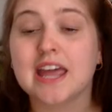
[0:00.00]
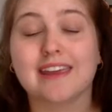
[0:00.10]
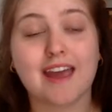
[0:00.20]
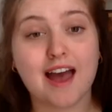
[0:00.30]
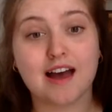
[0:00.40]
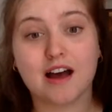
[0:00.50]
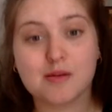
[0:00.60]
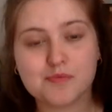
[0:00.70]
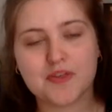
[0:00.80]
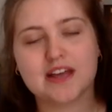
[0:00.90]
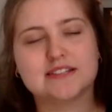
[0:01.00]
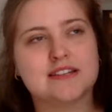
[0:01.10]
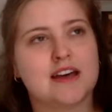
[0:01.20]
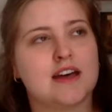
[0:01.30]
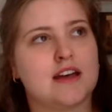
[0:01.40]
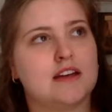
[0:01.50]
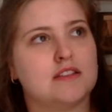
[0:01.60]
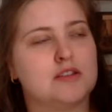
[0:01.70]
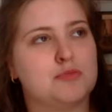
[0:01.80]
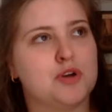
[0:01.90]
Yeah, and there's the
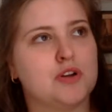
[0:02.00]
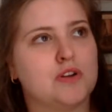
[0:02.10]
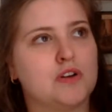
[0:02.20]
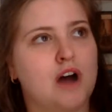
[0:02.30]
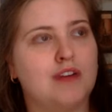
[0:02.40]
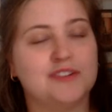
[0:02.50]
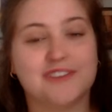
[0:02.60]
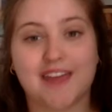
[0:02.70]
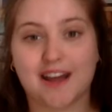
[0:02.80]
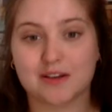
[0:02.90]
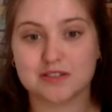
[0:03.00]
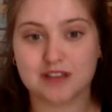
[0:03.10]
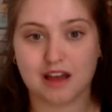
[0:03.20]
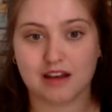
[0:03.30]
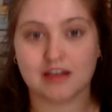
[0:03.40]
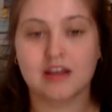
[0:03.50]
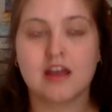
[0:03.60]
book Half of a Yellow Sun